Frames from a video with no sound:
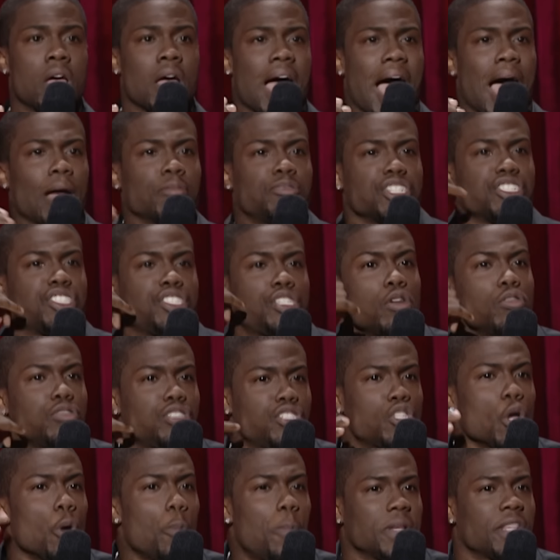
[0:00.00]
I'm just too
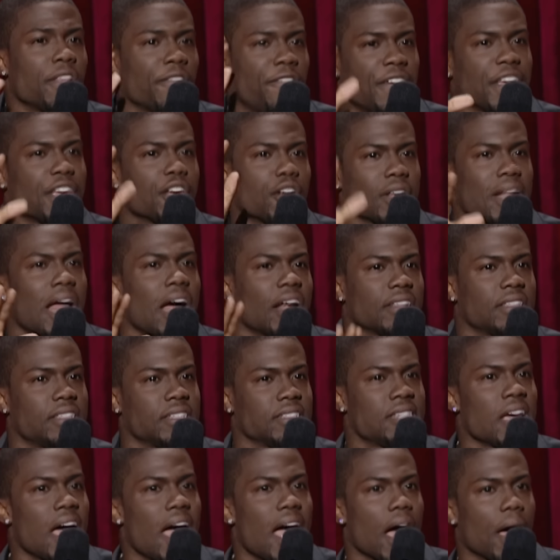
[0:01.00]
stupid to figure it out at the
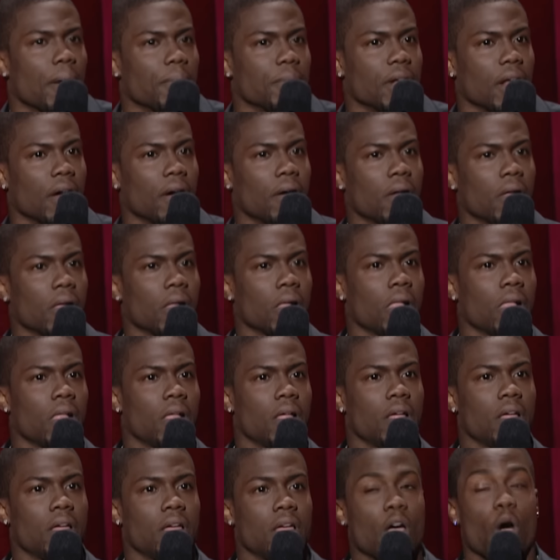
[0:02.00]
time, you know.
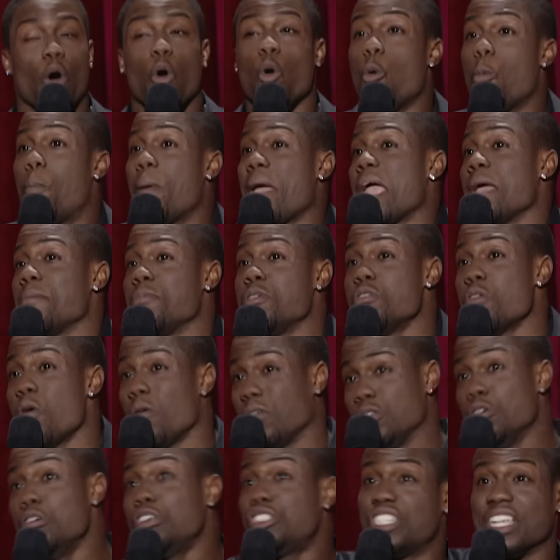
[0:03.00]
Oh, babe, you know,
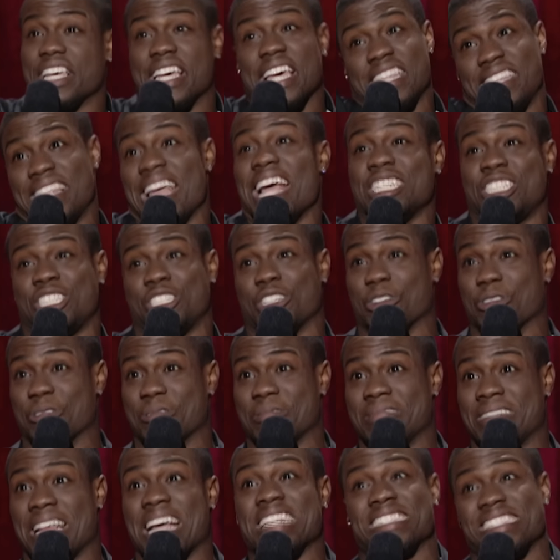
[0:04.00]
you should get that shirt.
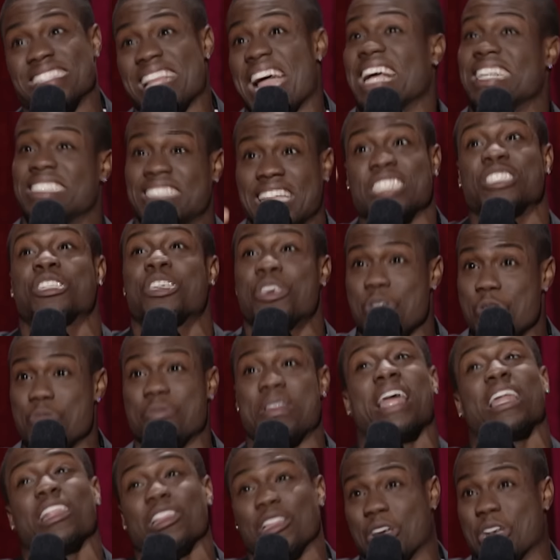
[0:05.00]
That's nice. That's cute.
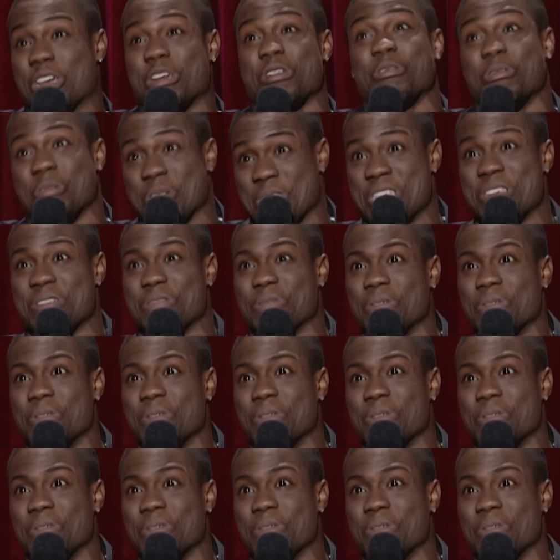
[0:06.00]
That'll look good on you.